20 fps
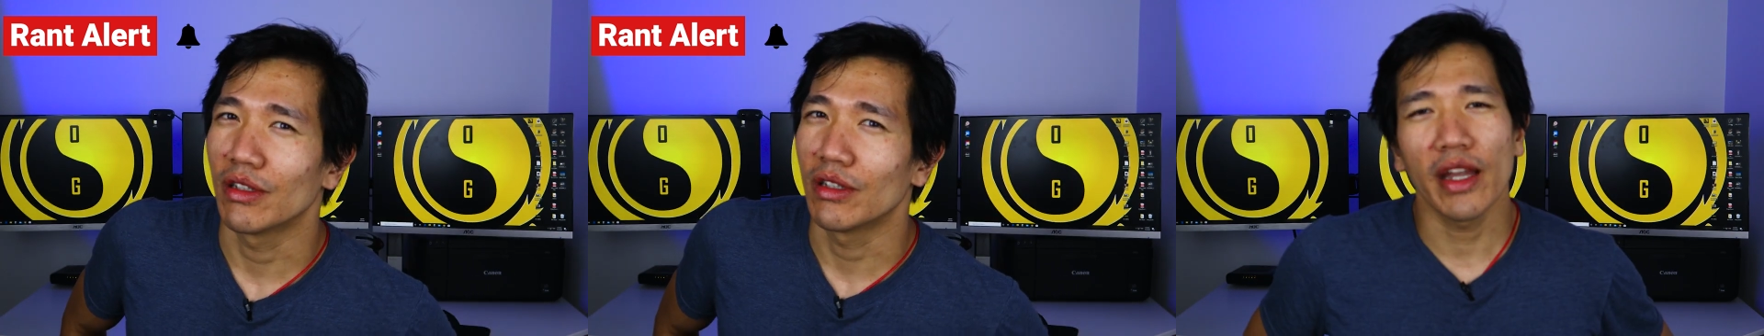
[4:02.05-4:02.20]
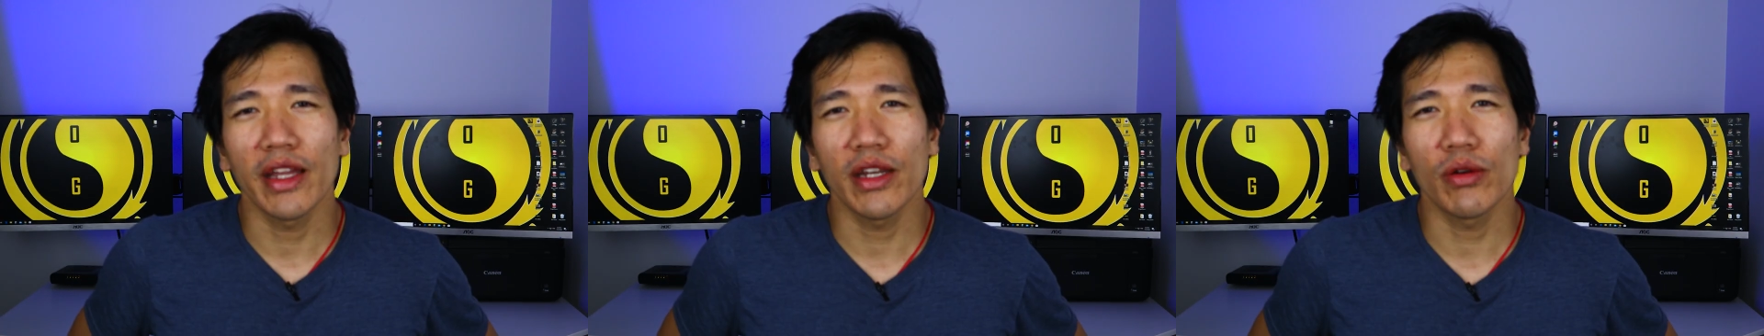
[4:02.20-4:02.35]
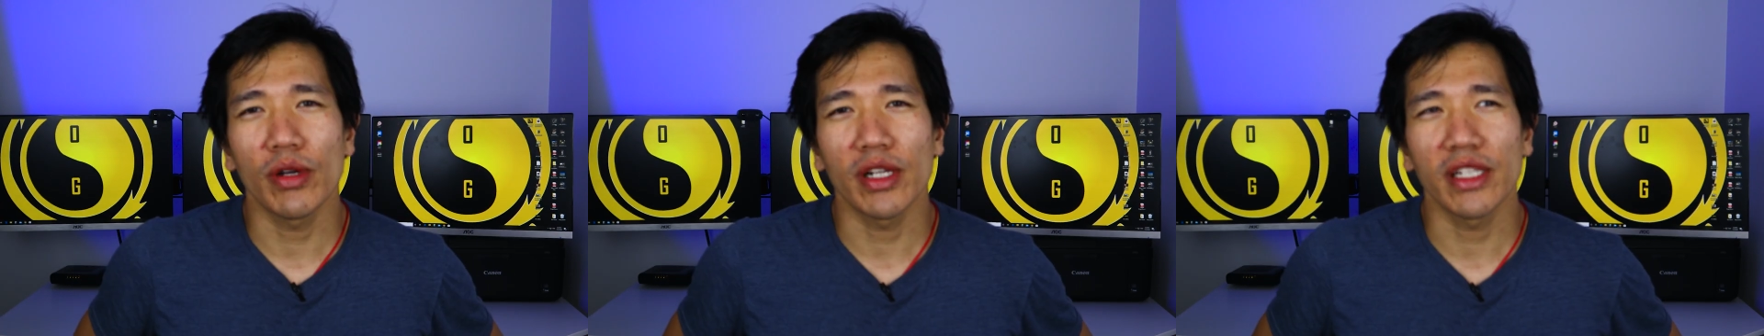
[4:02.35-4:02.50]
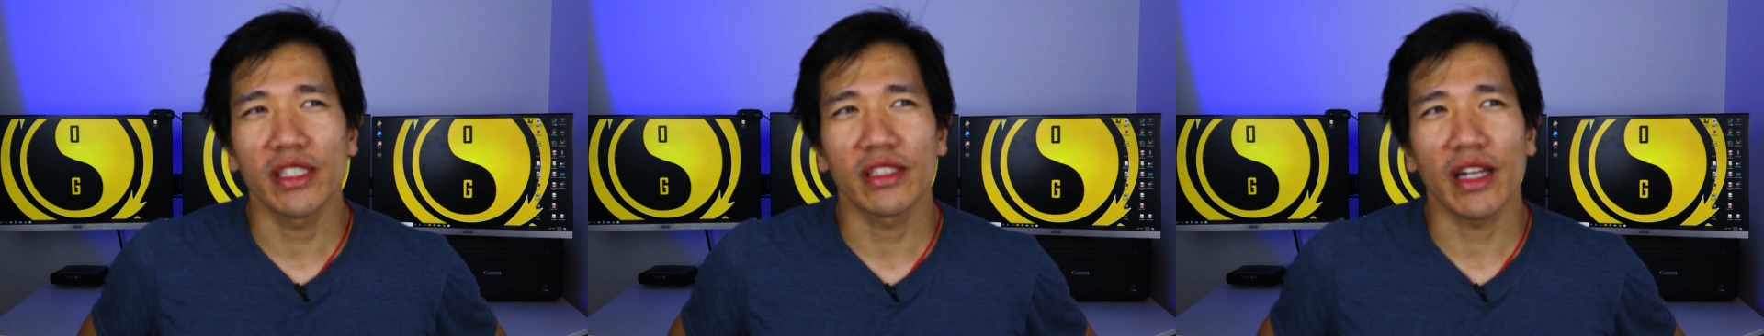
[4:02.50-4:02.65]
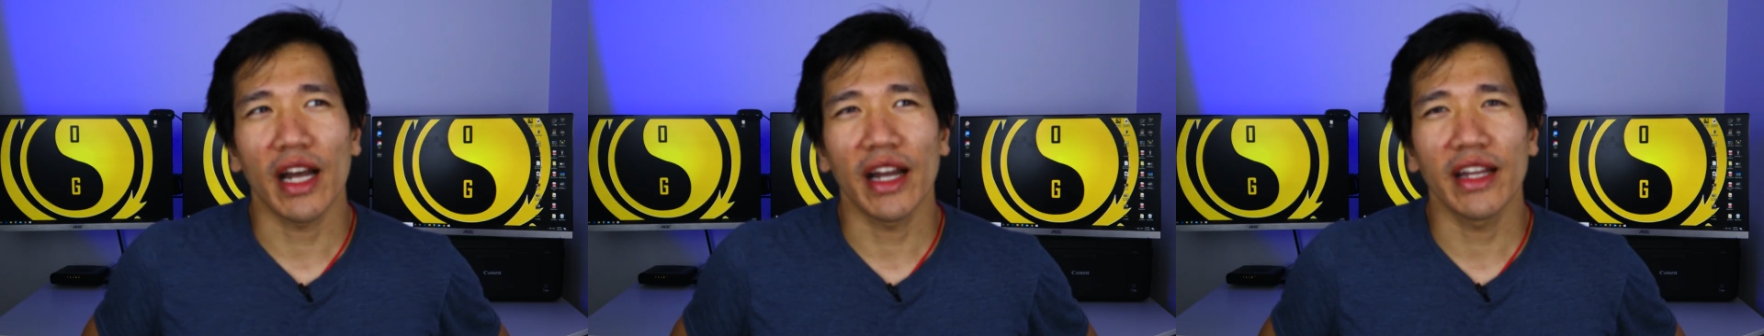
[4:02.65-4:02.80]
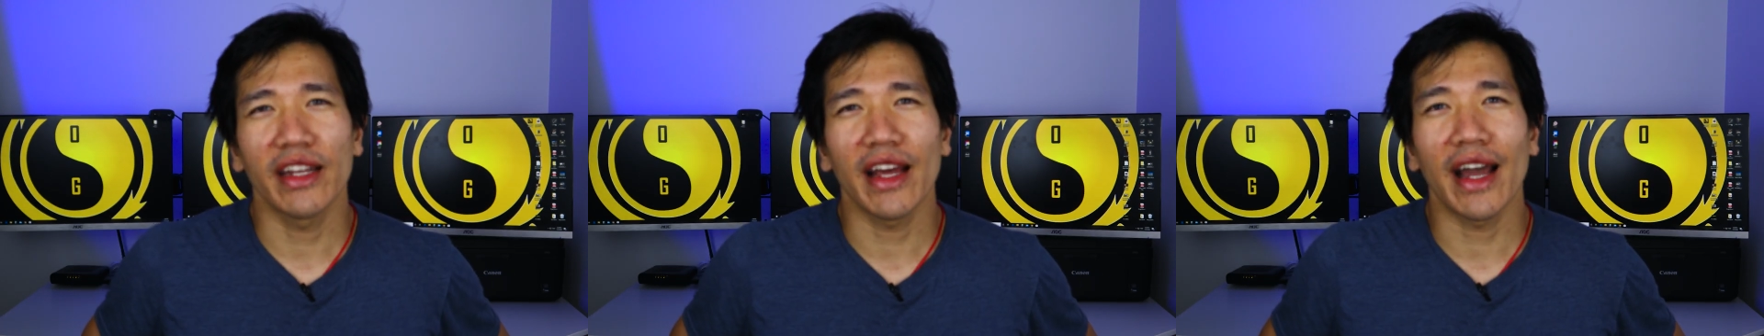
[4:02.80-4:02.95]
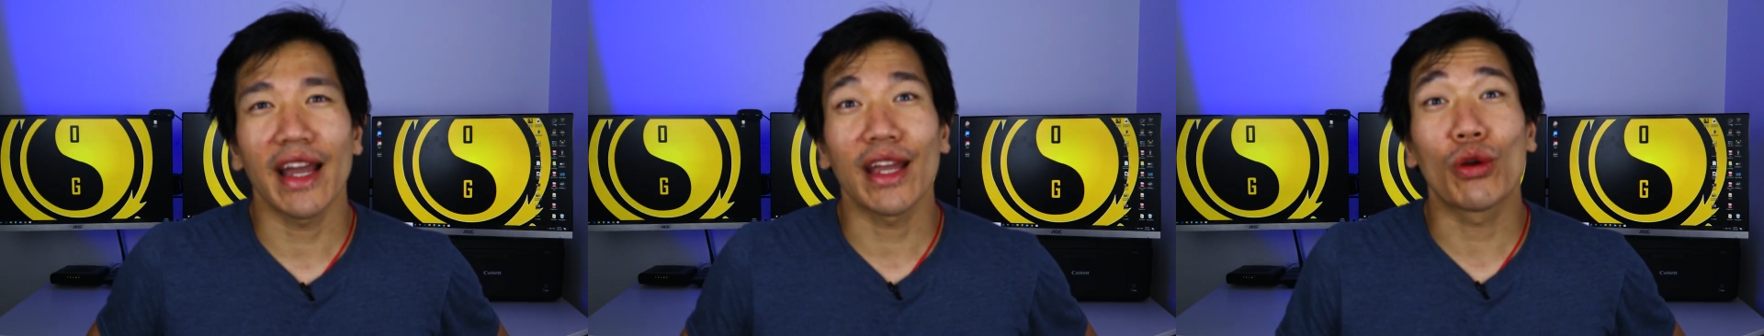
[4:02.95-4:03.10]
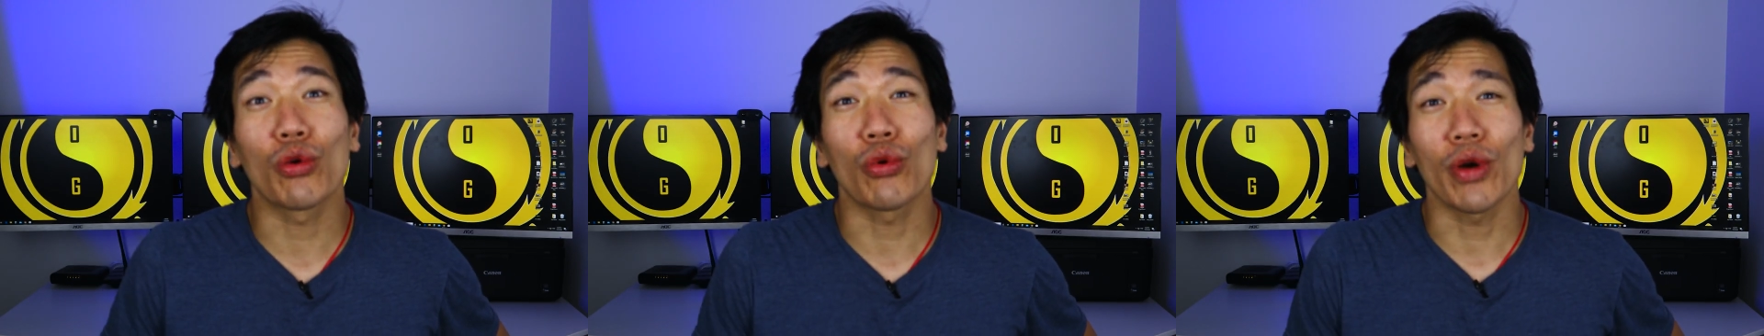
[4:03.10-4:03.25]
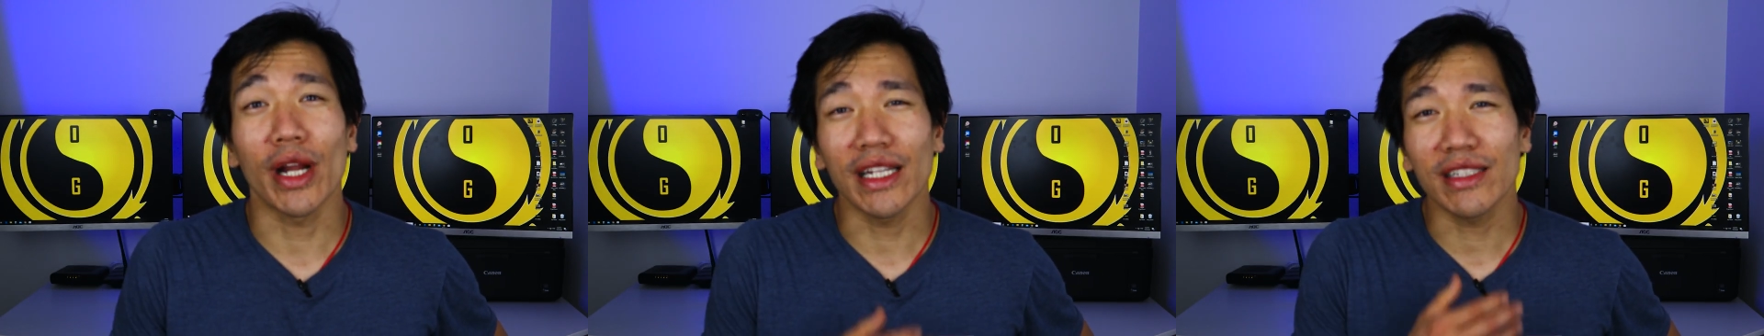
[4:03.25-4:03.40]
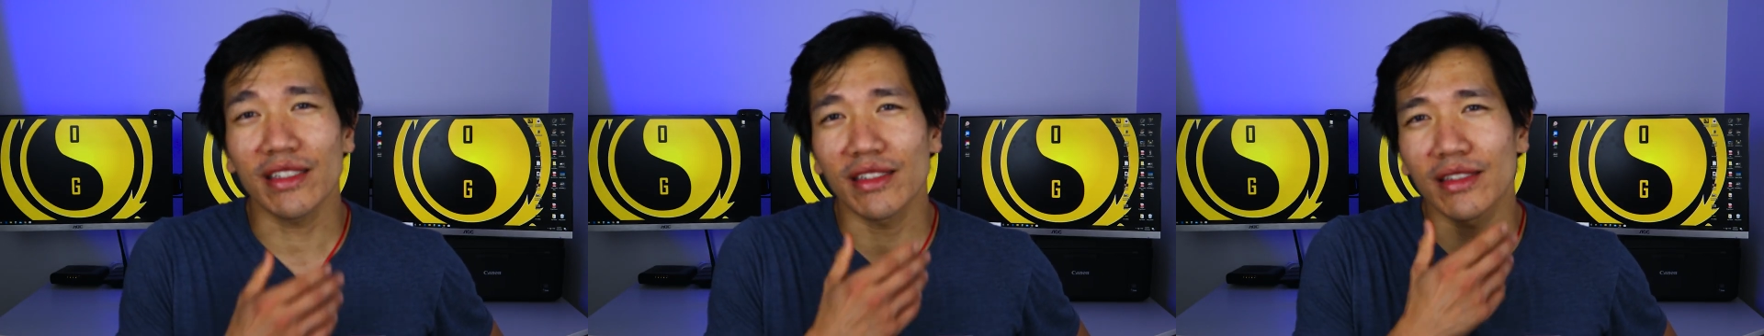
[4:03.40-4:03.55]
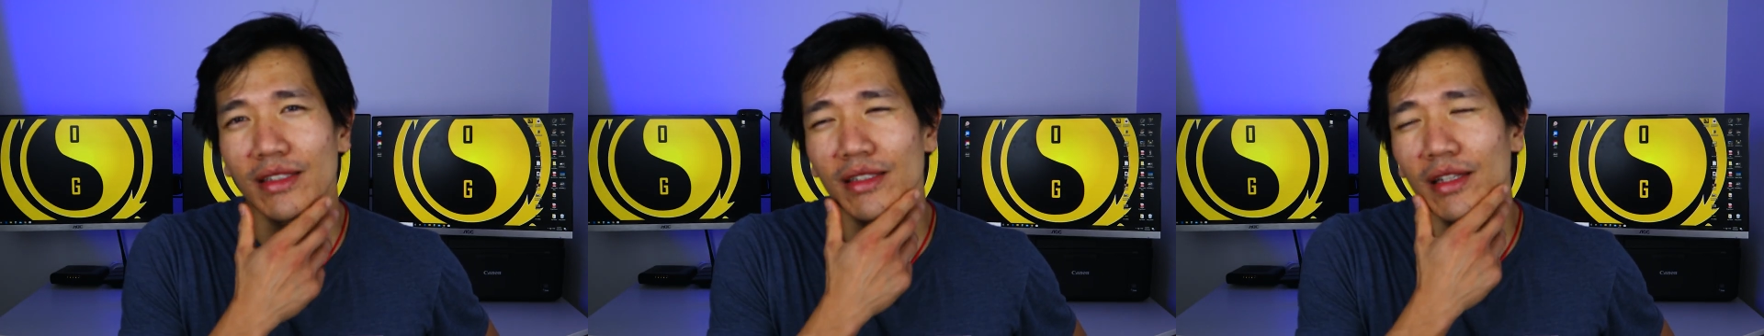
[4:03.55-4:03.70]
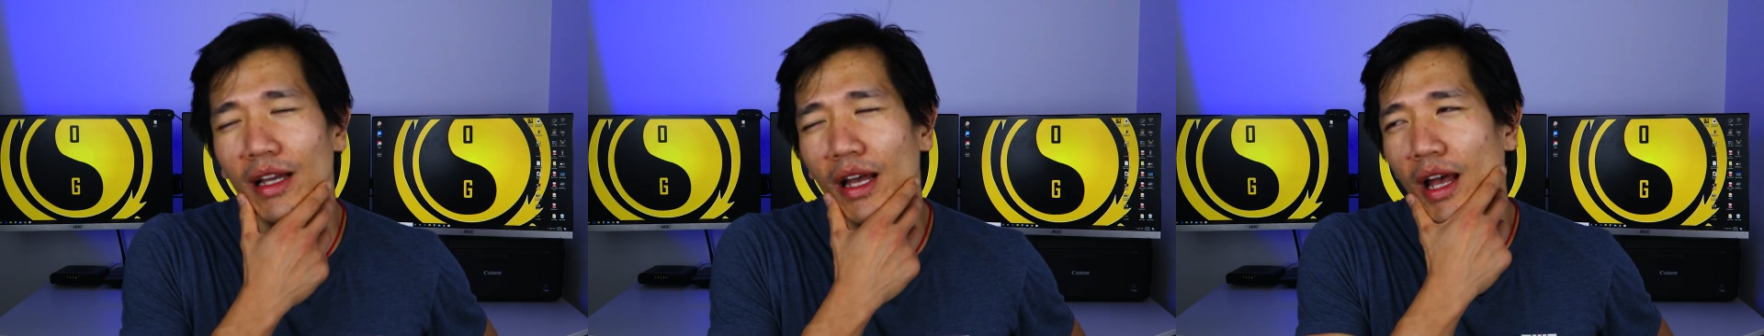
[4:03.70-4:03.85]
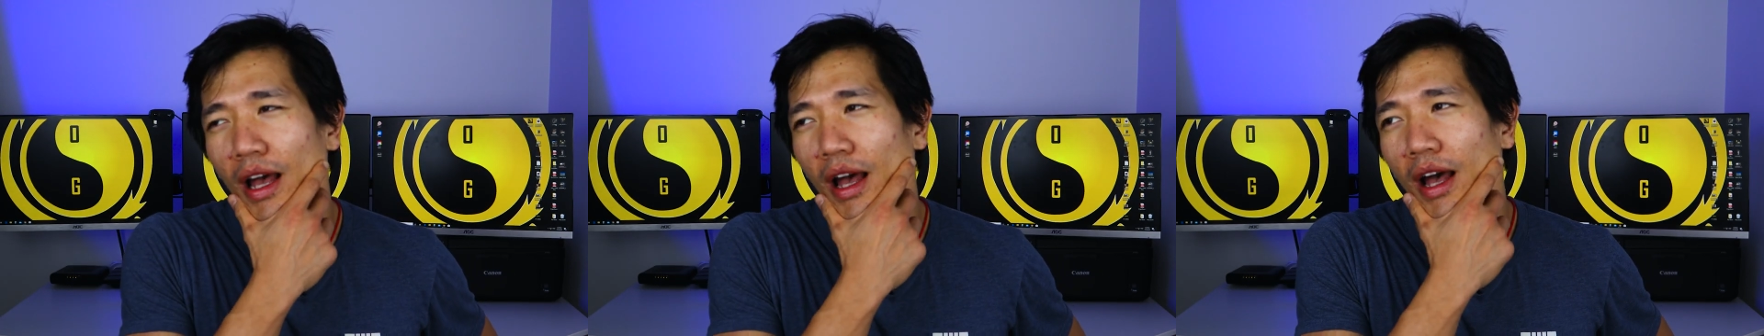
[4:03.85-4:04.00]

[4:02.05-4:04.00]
Anyways, I digress.